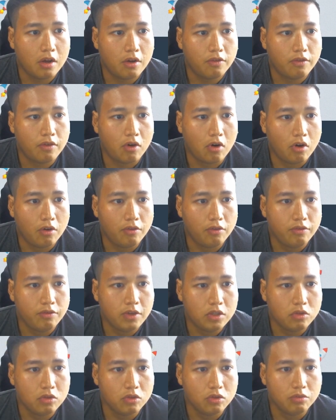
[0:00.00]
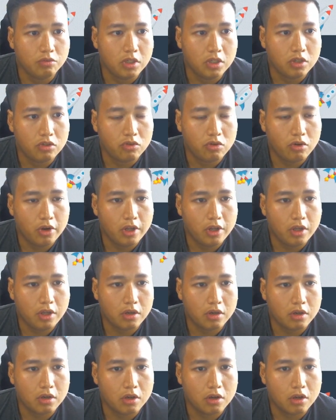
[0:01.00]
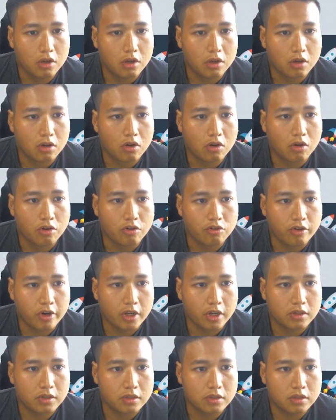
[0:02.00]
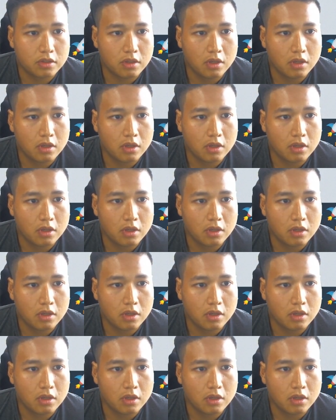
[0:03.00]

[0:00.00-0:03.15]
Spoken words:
for all of this, you'll be trading contracts.